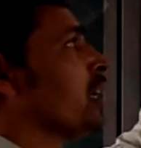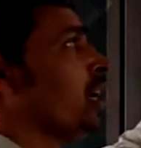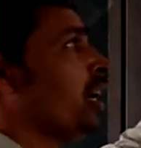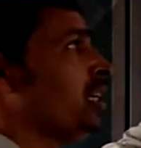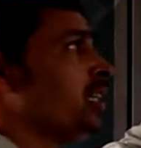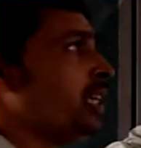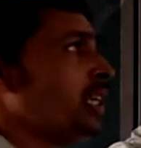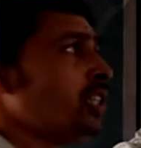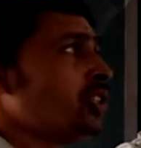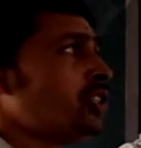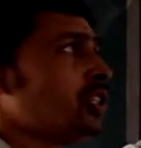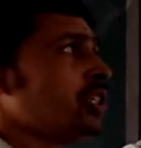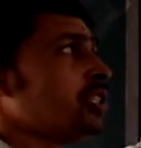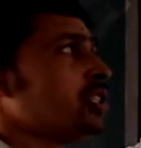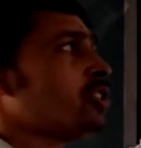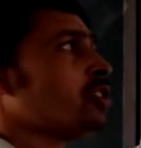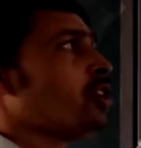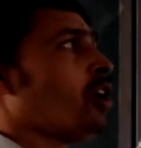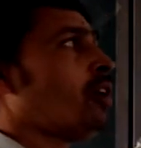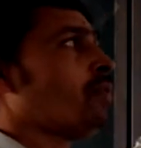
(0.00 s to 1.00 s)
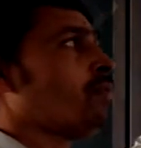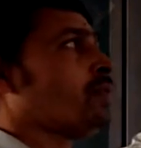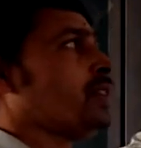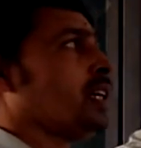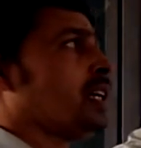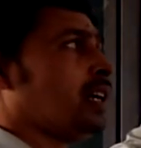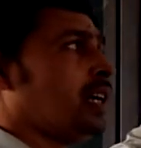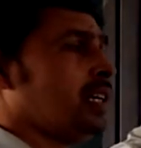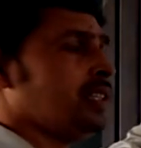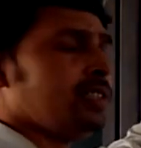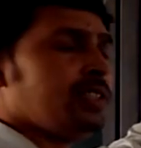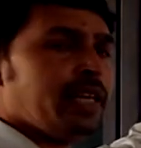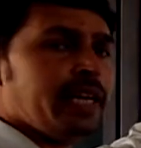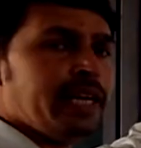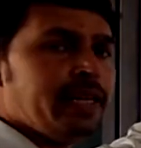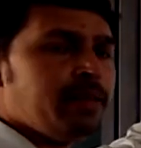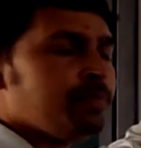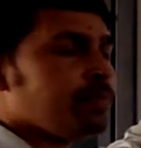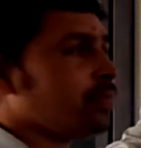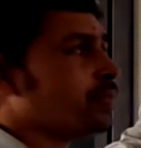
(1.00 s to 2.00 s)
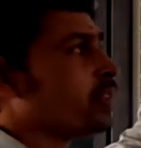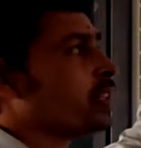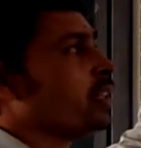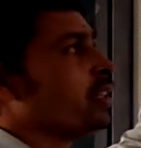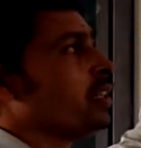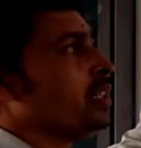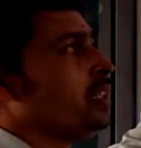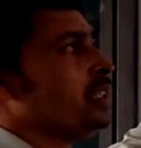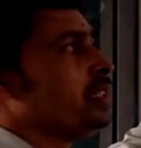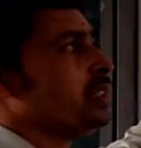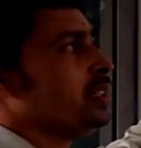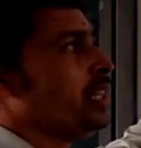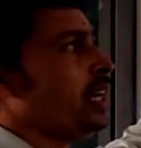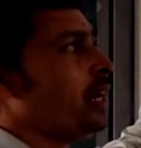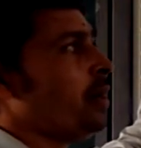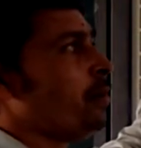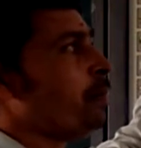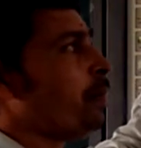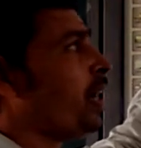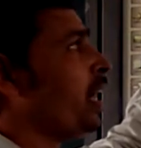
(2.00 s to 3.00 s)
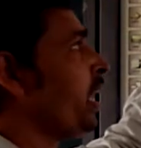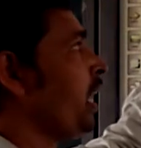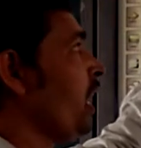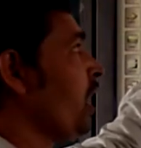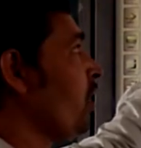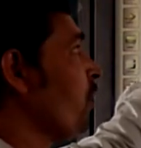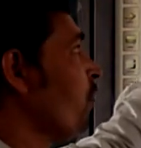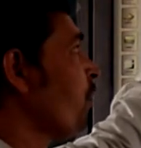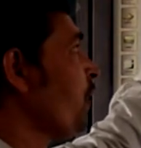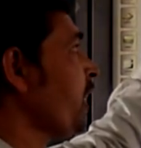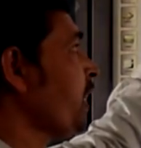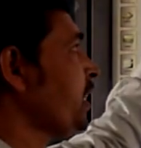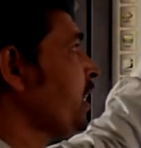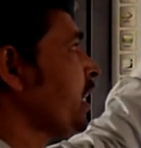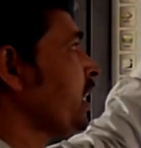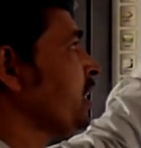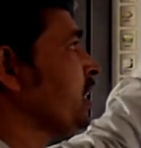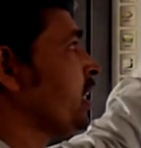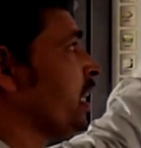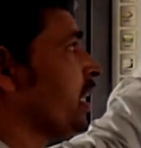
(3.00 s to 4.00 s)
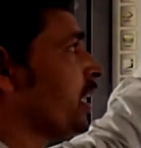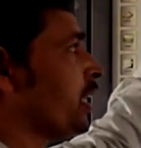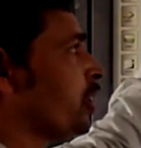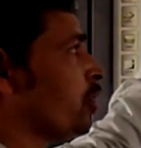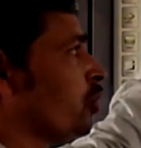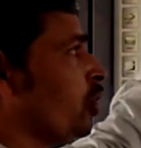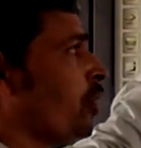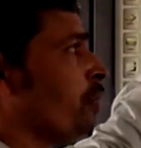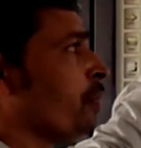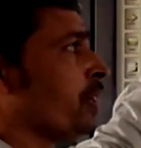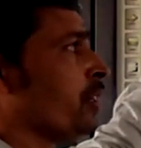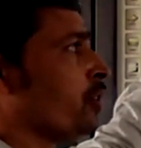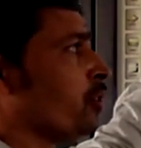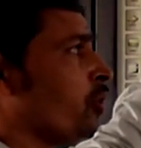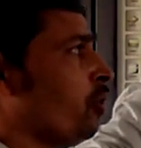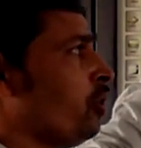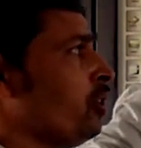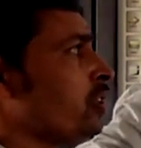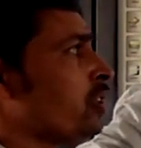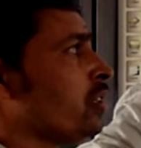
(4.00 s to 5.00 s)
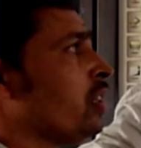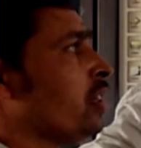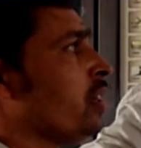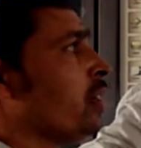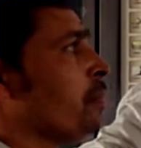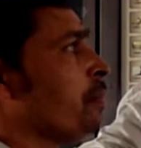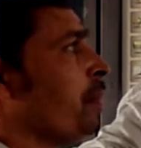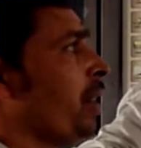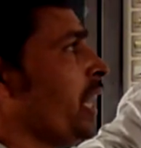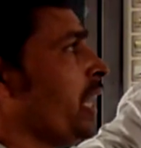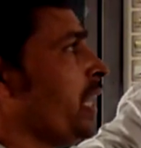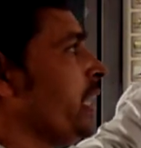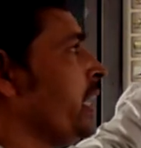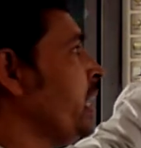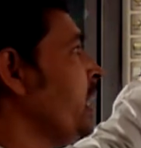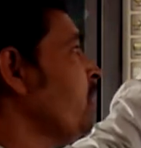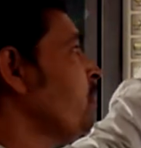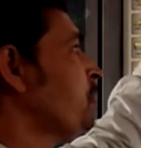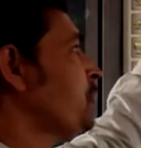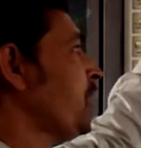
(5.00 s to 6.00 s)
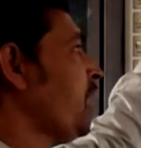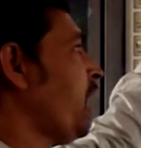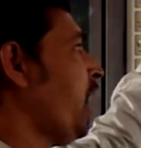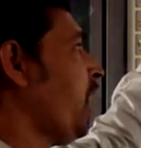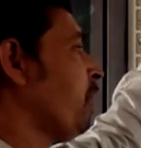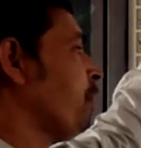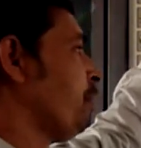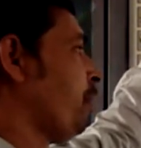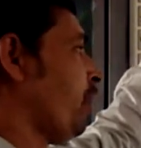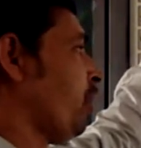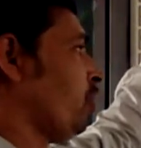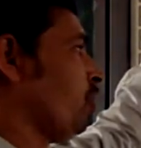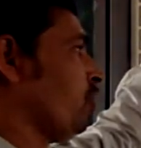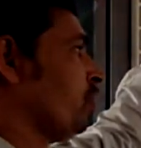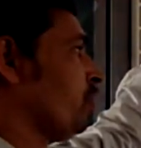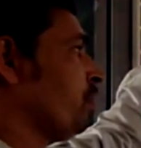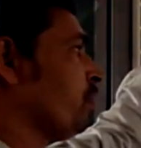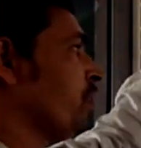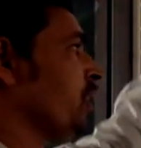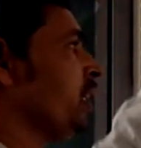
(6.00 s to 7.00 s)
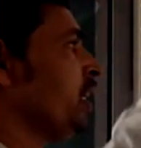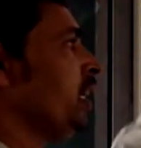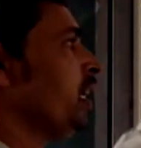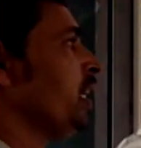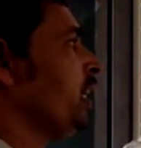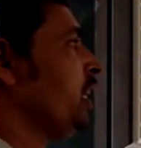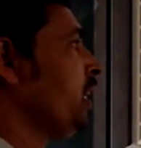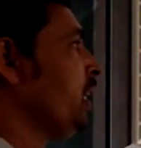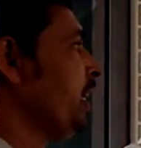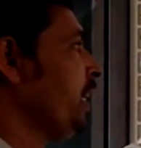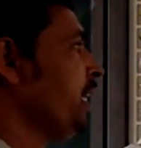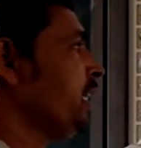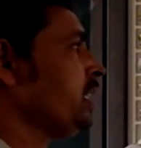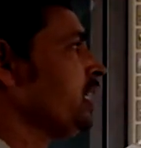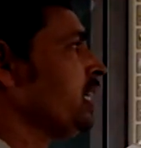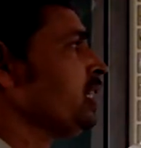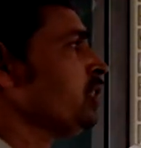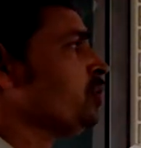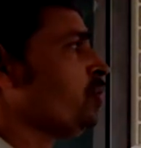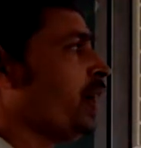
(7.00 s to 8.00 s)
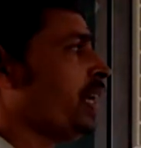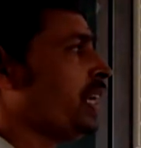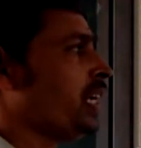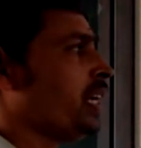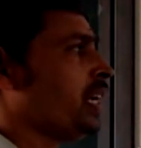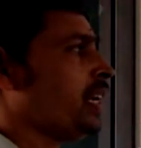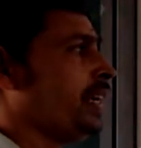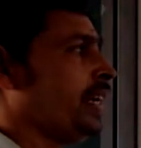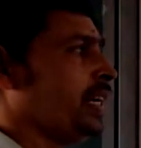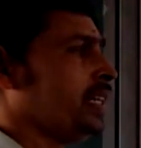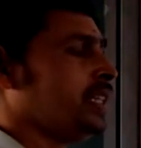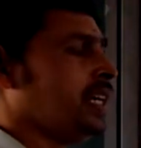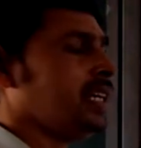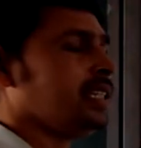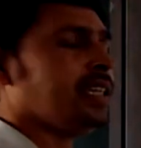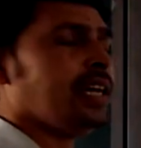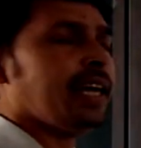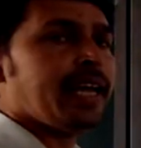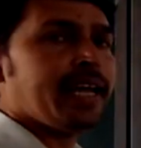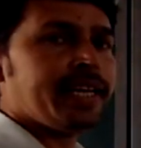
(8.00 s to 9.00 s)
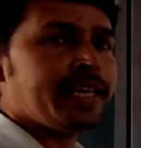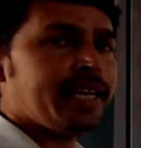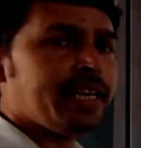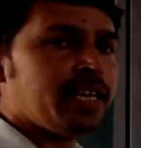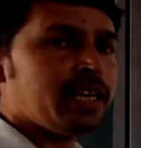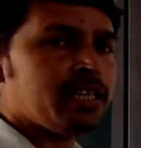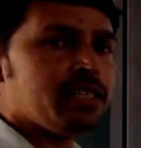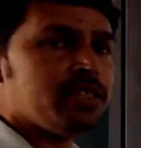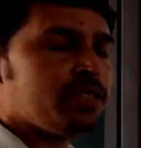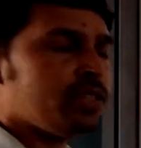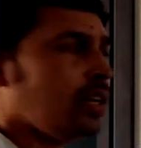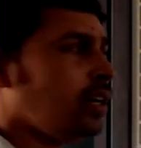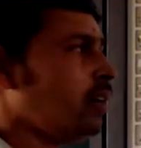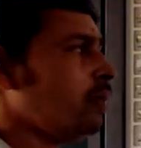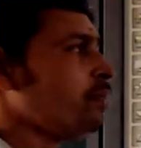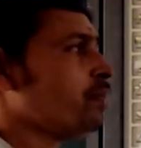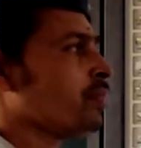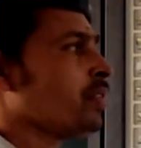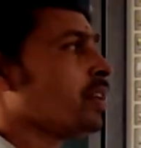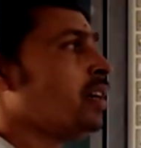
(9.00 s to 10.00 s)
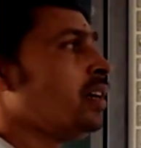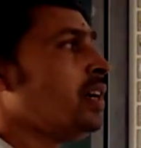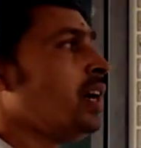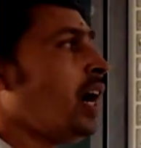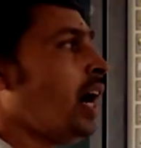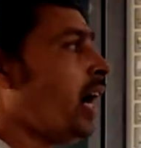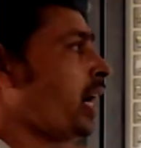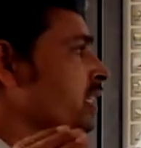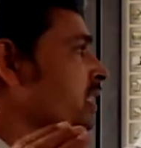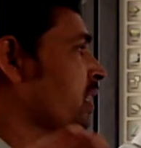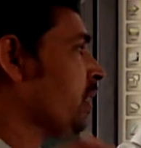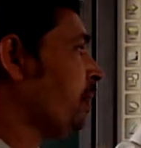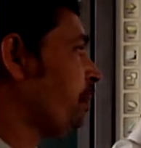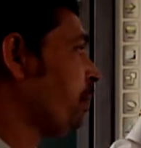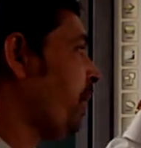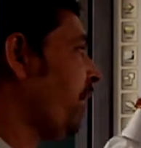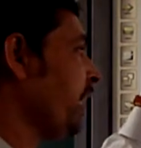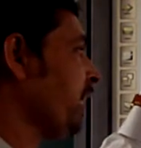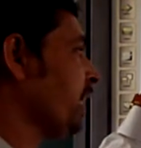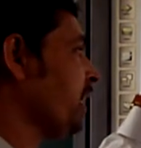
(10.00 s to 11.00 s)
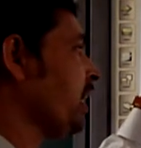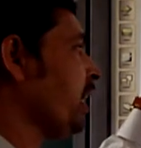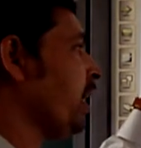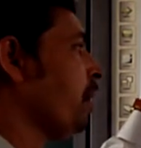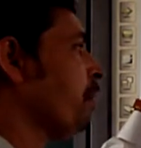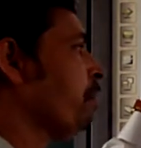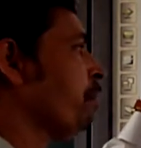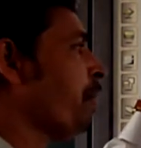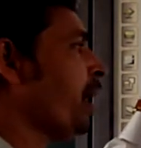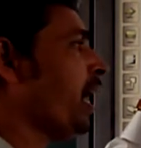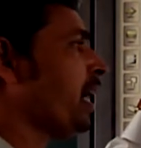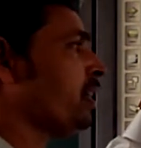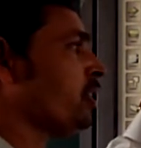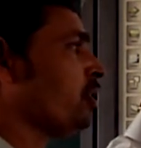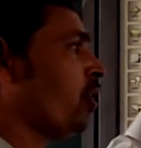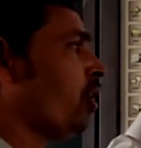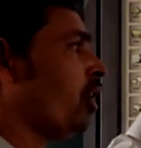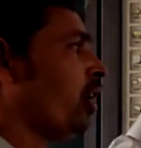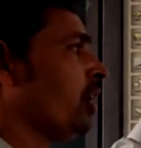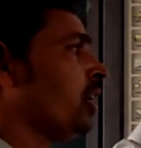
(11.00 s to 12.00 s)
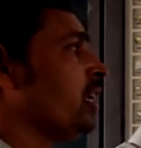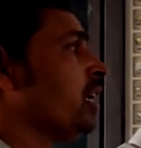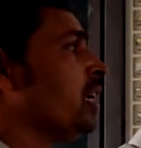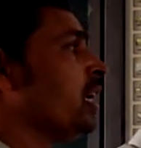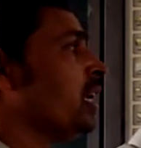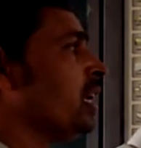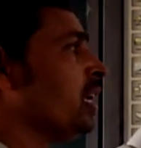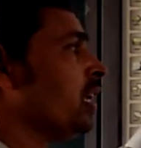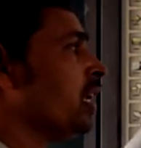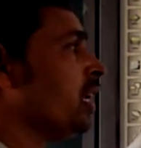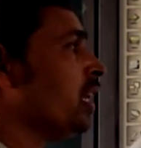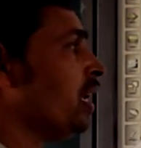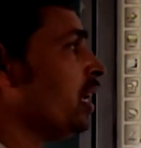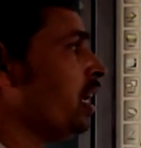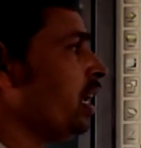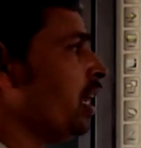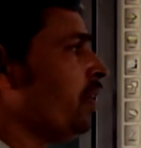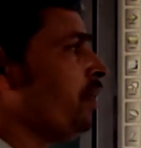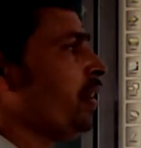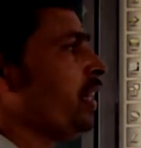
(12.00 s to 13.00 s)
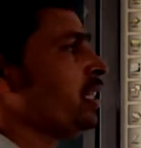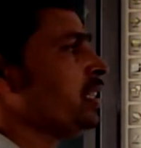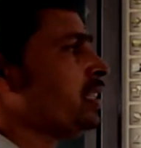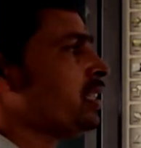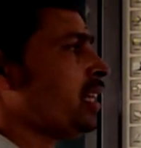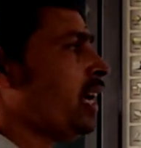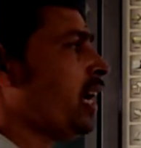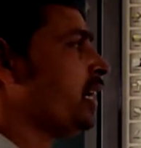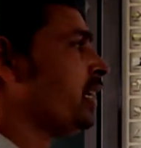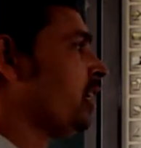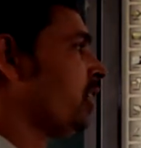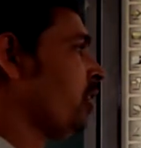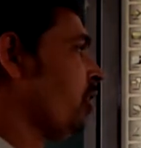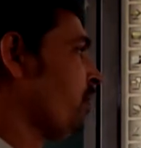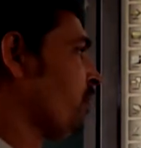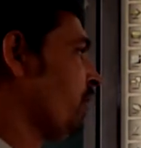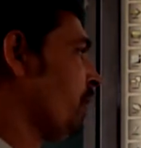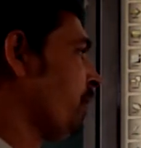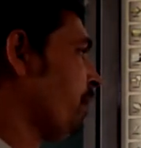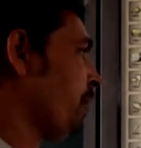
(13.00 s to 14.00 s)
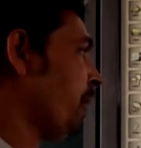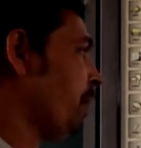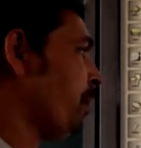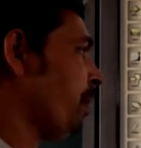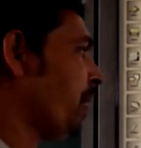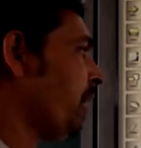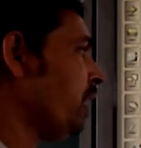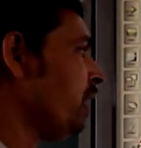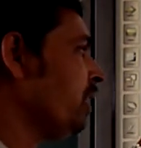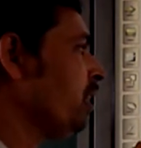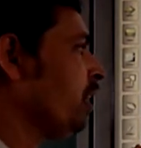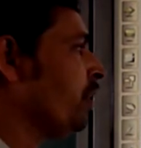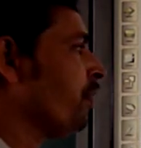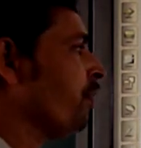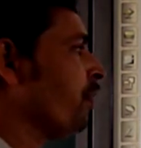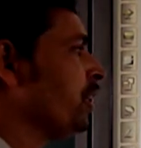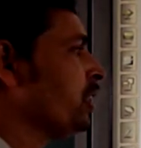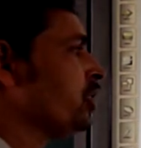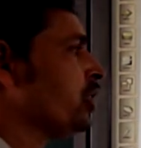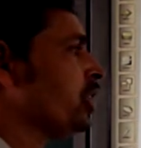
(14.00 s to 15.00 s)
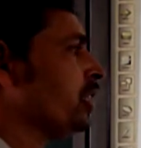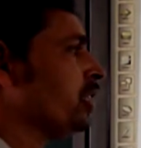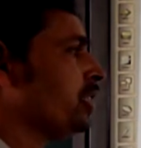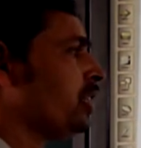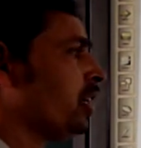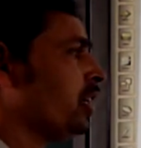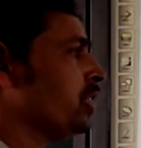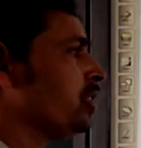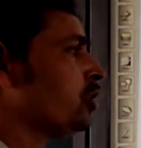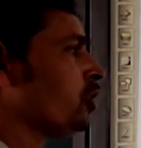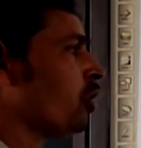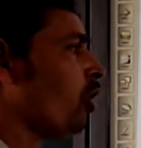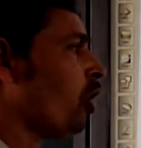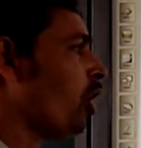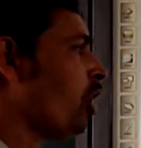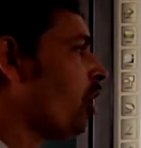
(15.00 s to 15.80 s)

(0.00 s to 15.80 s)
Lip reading: conditions of the country, thereby affecting the economic growth by leaps and bounds. It is very clear that the agriculture has a big impact on living standard of the people, which in turns